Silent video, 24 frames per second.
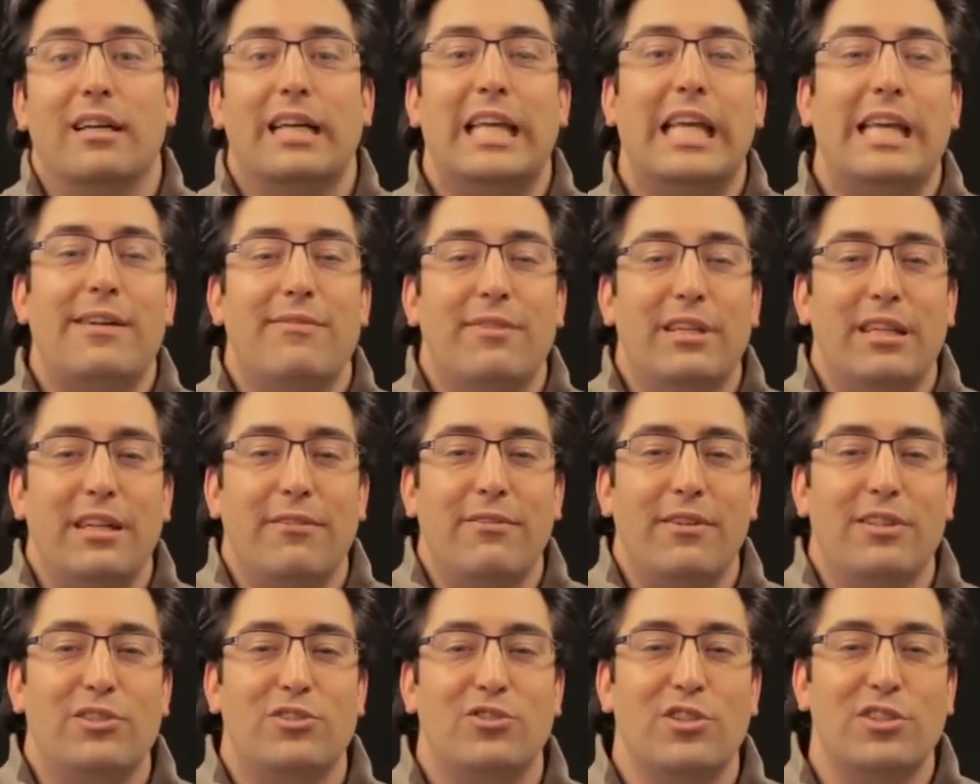Even if
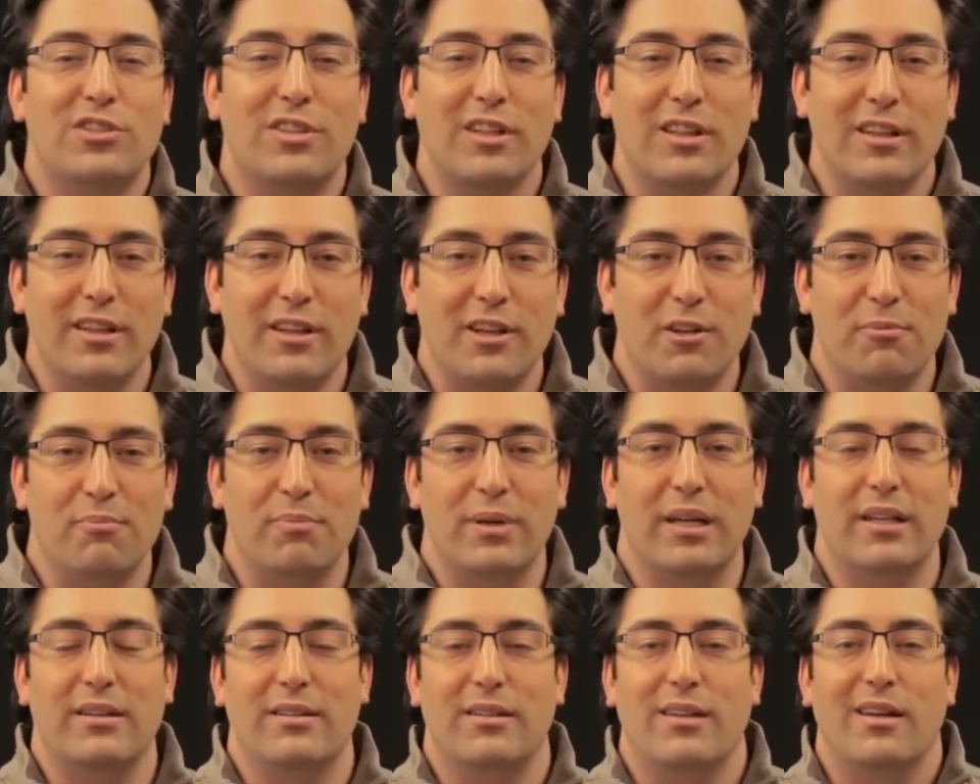it's just a little
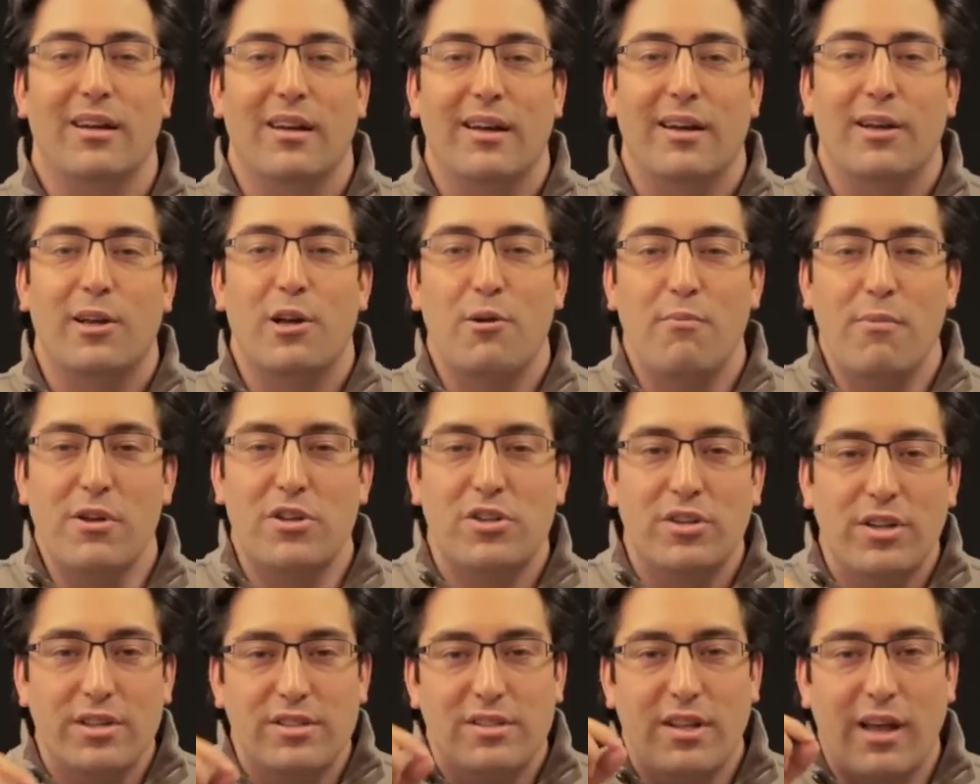bit. Your mission is